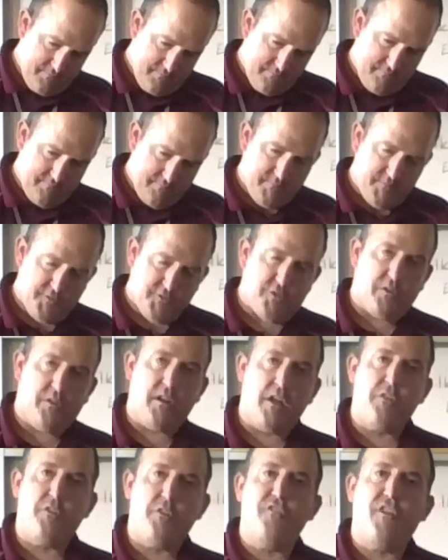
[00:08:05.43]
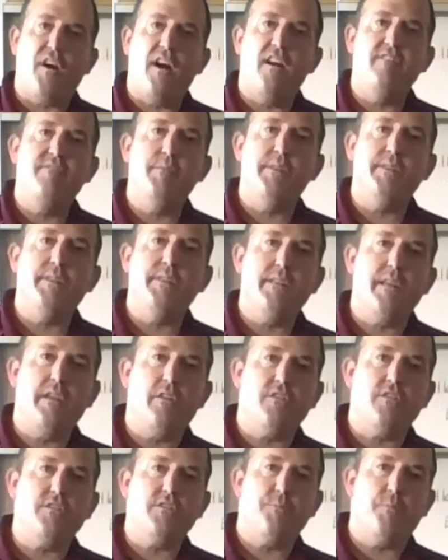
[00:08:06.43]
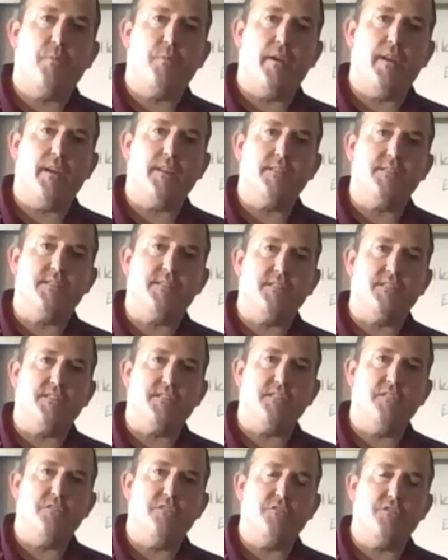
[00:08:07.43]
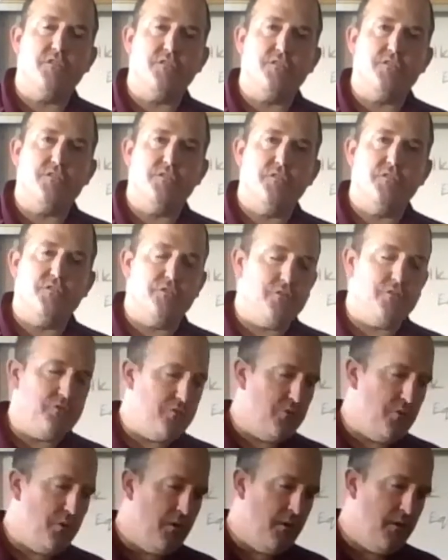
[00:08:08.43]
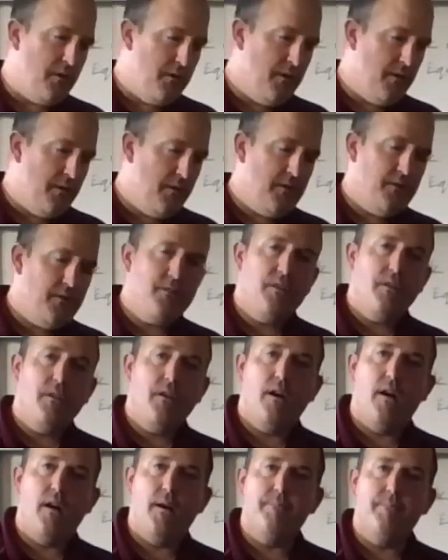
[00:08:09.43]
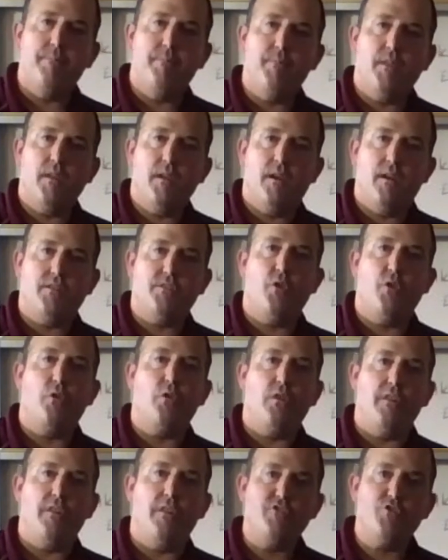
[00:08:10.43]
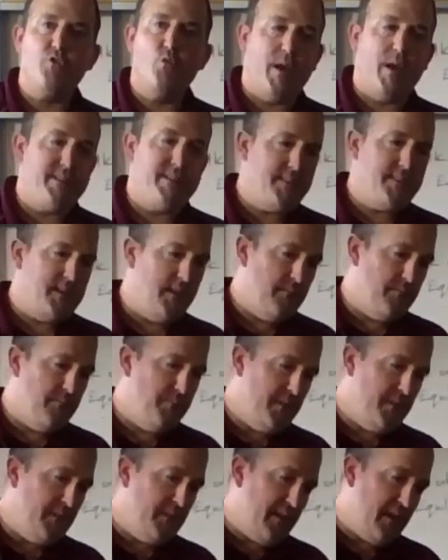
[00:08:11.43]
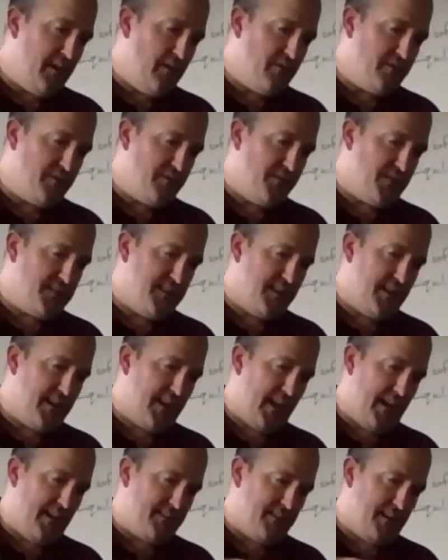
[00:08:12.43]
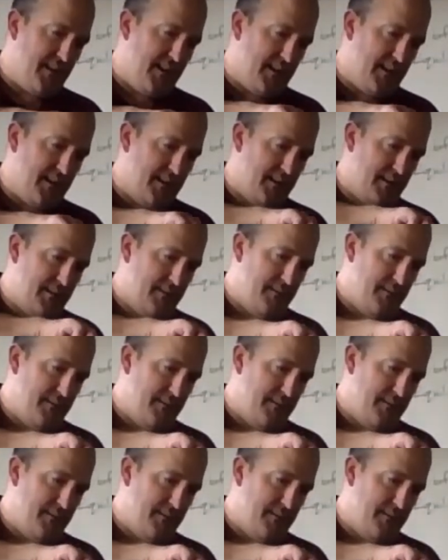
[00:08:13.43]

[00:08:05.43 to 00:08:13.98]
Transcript: So another 5 milliliters brings the solution to a total of 20 milliliters of acetic acid added.